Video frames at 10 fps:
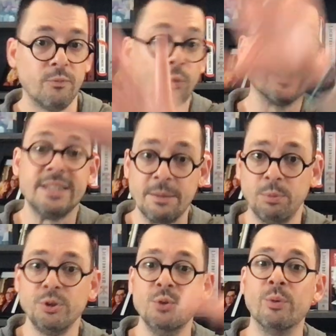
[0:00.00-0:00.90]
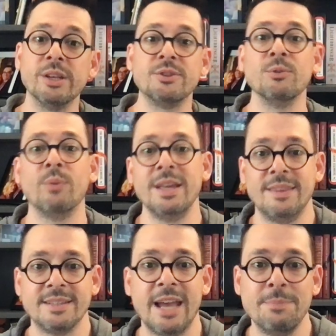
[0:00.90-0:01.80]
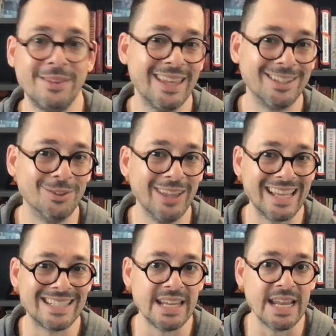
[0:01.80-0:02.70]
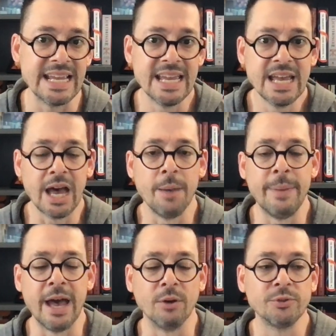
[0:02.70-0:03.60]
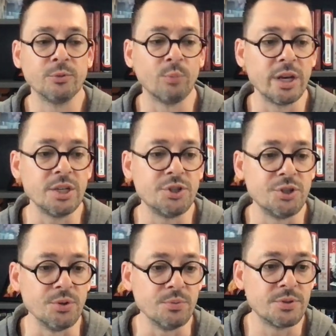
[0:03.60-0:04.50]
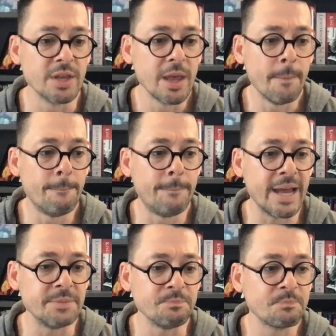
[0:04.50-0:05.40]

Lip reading: for example, you wanted to write this hypothetical essay about running shoes. But